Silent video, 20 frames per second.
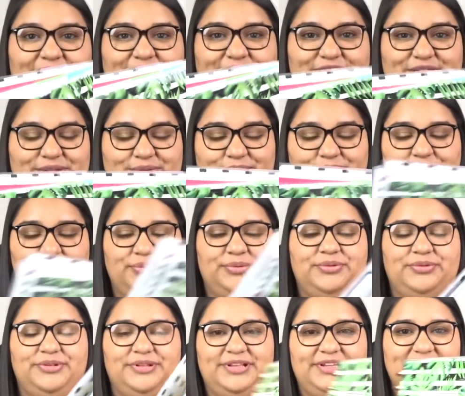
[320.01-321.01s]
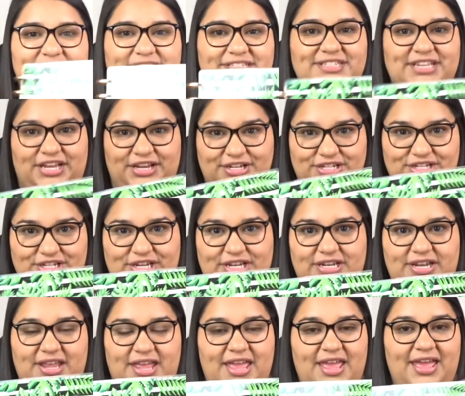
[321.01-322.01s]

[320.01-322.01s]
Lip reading: school section,